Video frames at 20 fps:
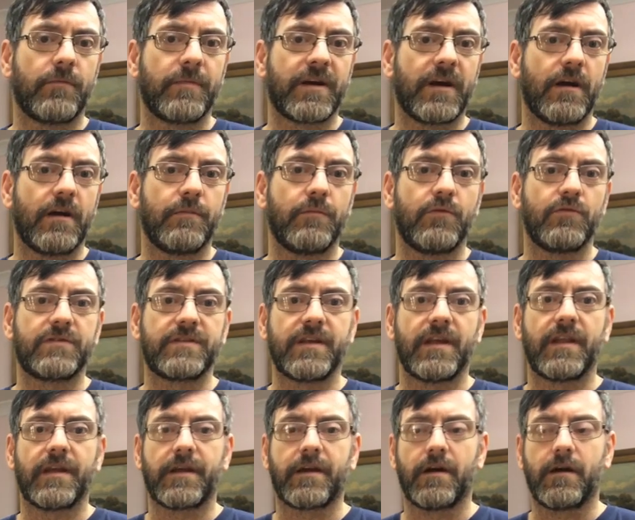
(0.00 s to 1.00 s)
from a car boot
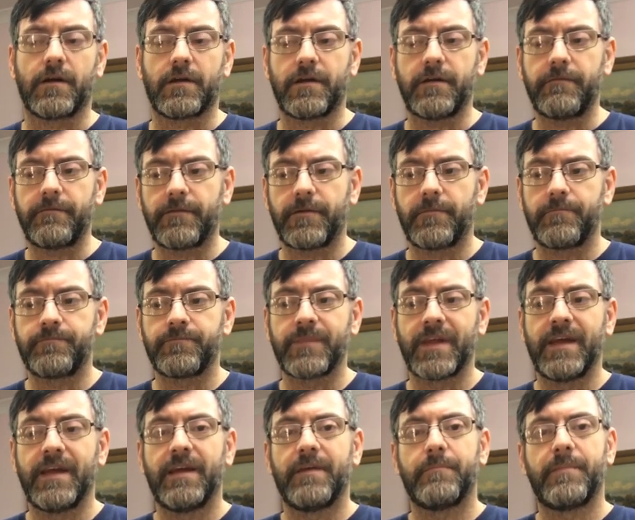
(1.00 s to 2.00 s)
sale in Cardiff.
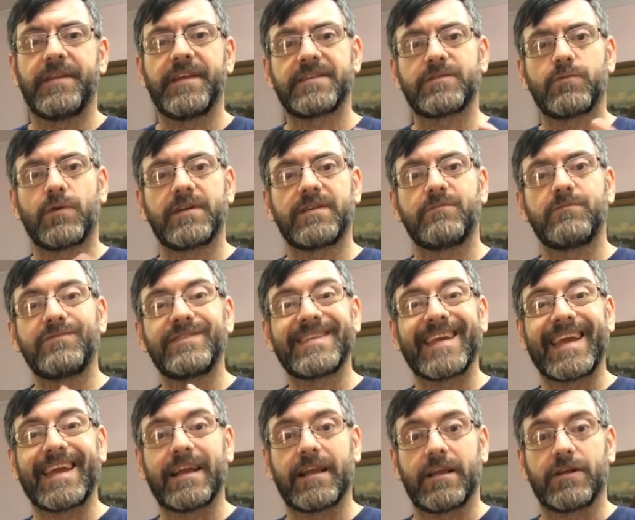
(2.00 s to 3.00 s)
But this one was
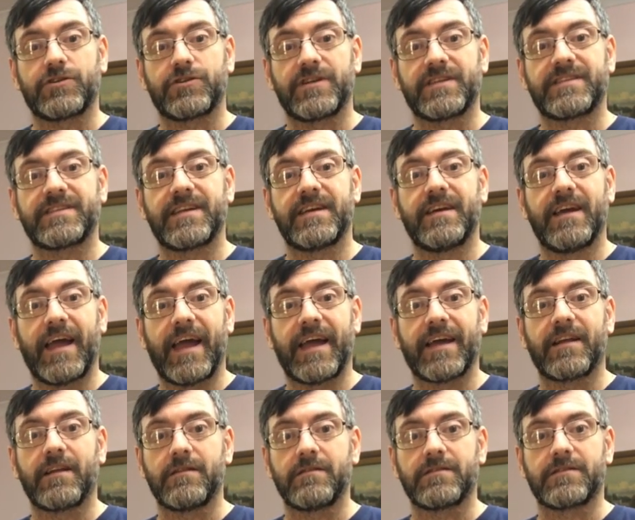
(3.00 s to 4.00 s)
English, it's an
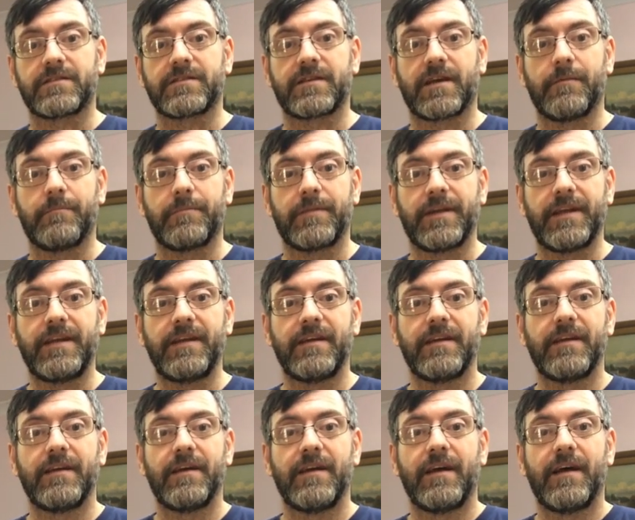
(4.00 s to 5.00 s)
Eccles company.
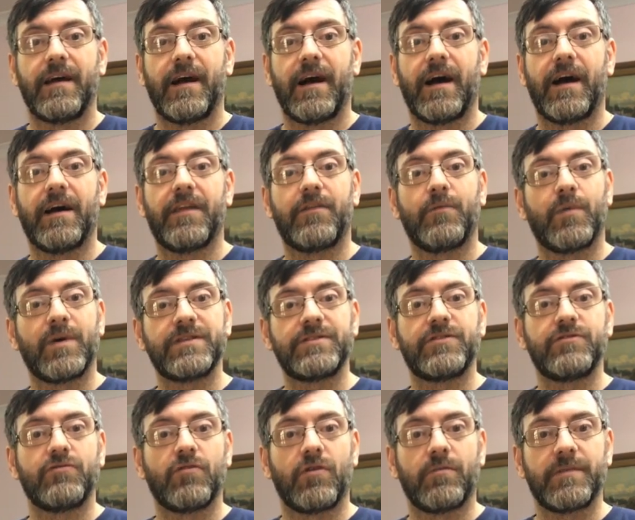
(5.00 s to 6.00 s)
The ones
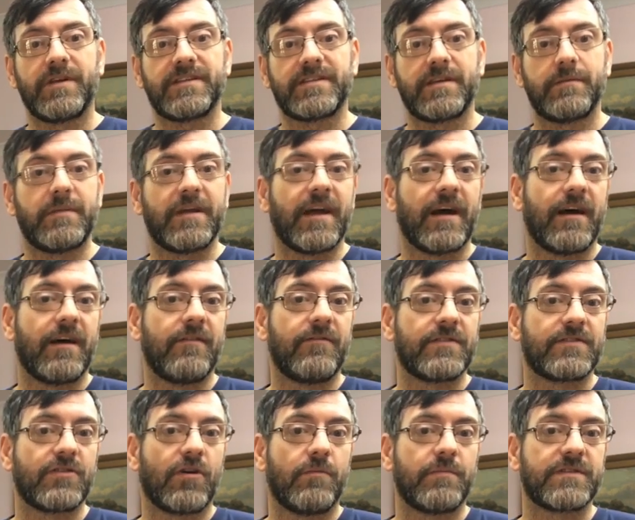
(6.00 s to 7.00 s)
you normally see me have
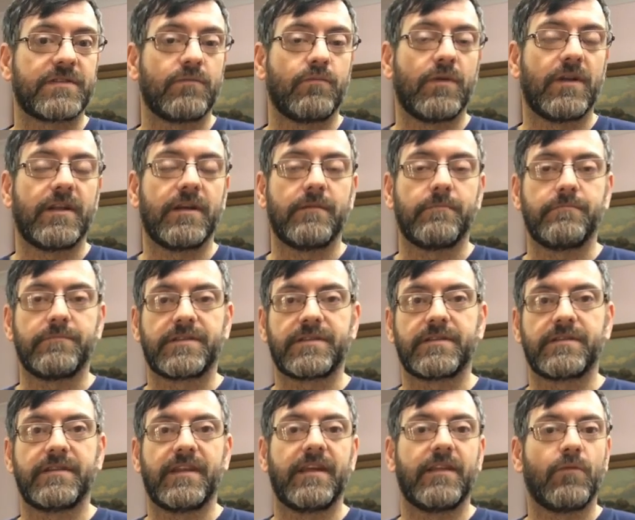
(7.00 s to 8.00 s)
are Thomas and Williams,
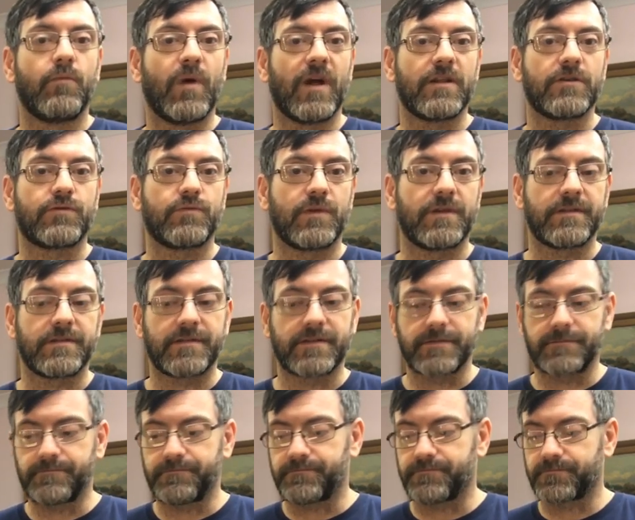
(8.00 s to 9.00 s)
they're the Welsh
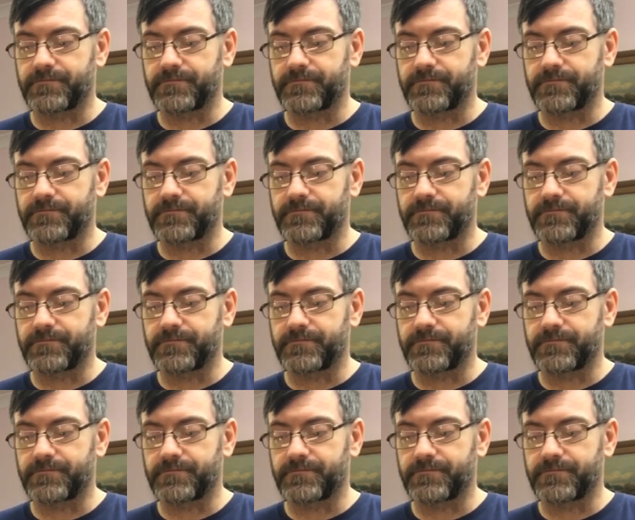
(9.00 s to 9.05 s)
ones.